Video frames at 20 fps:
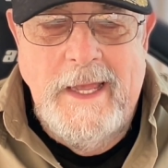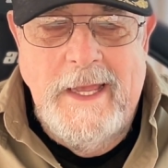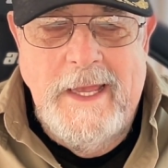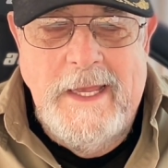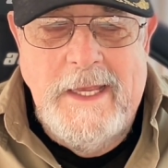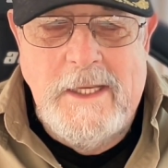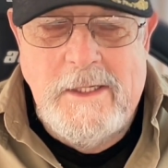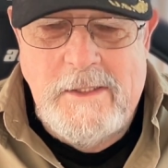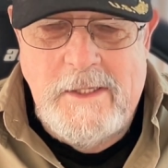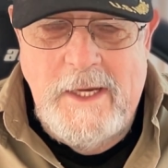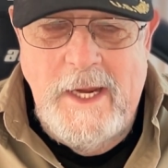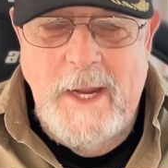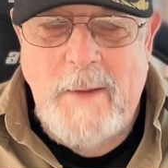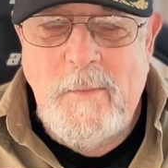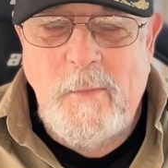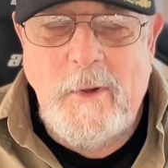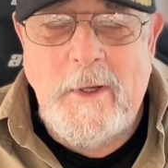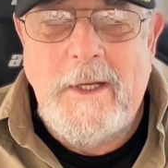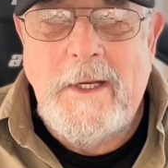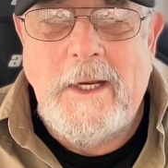his
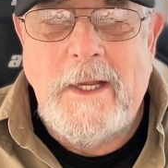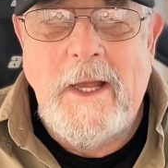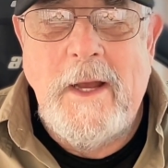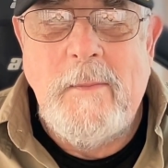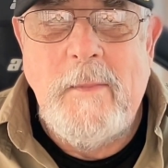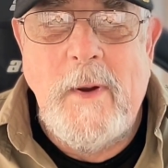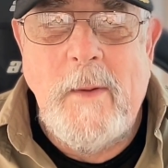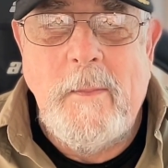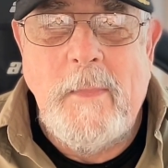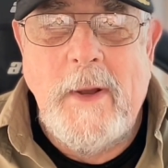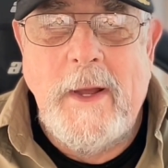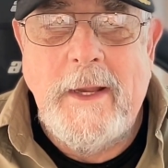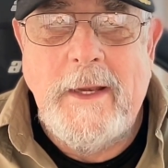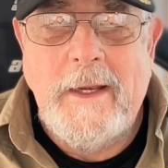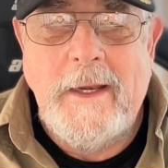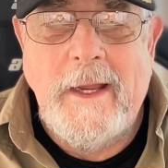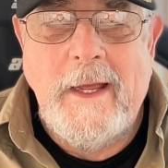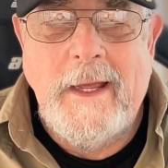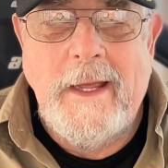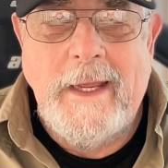name wouldn't come up
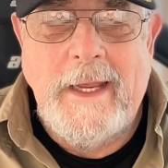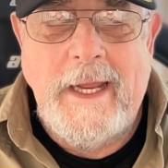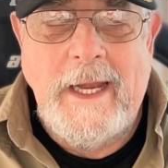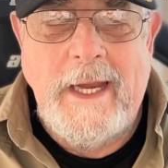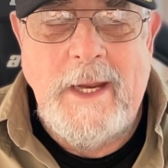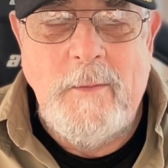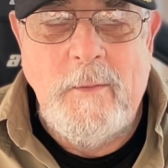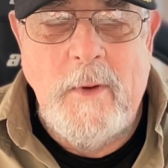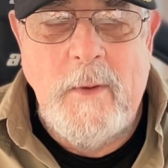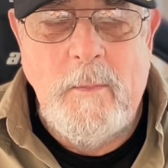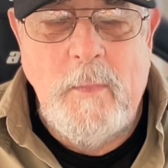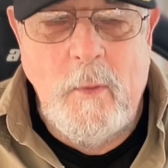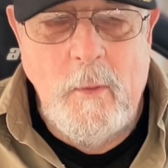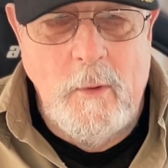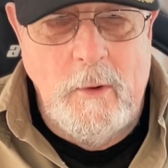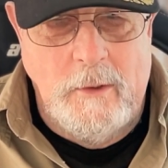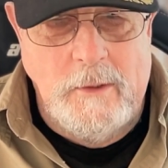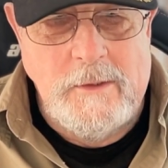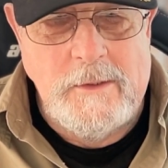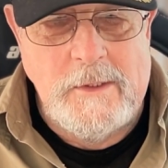on any
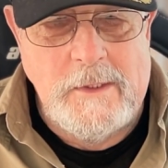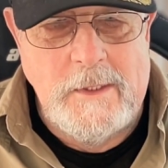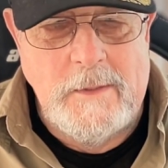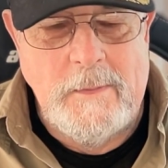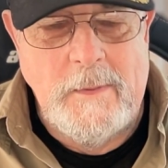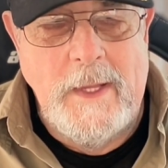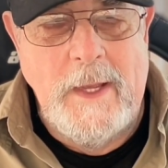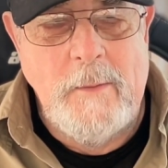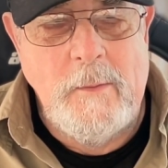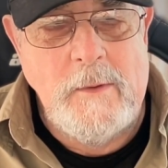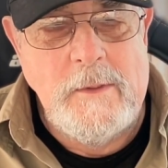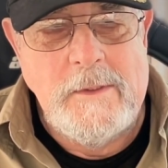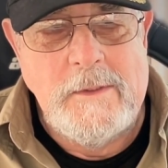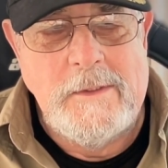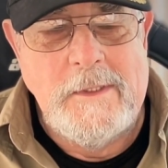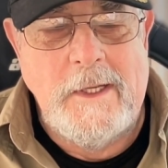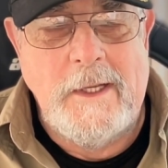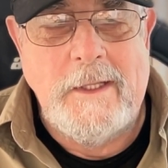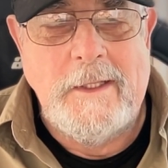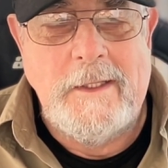reports. That was
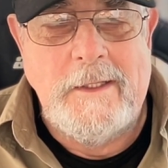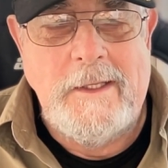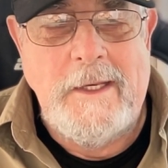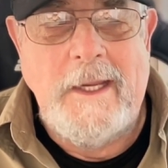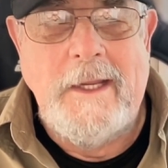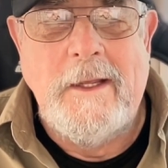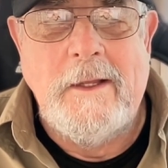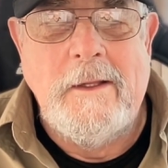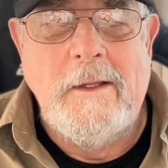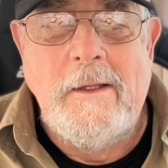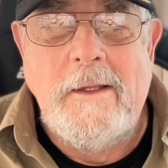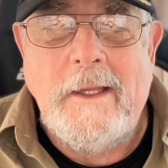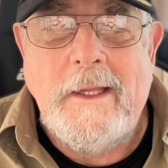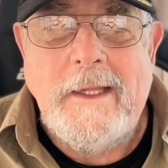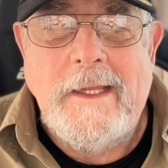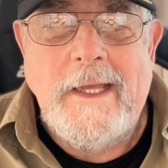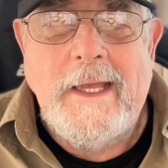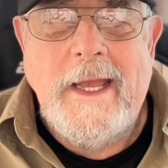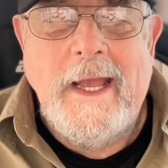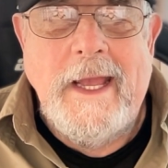the deal.
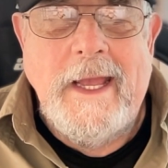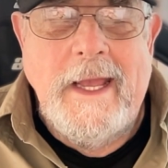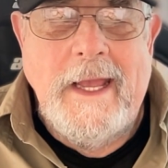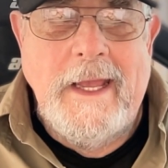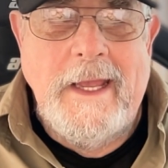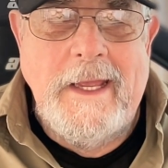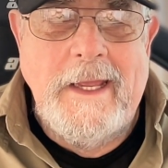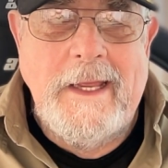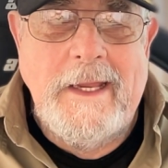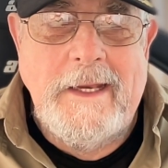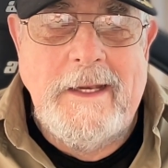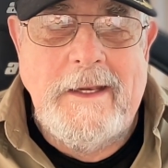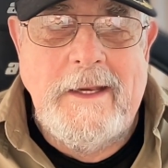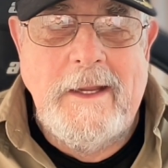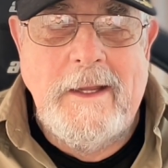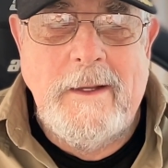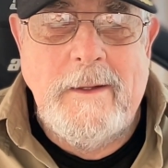And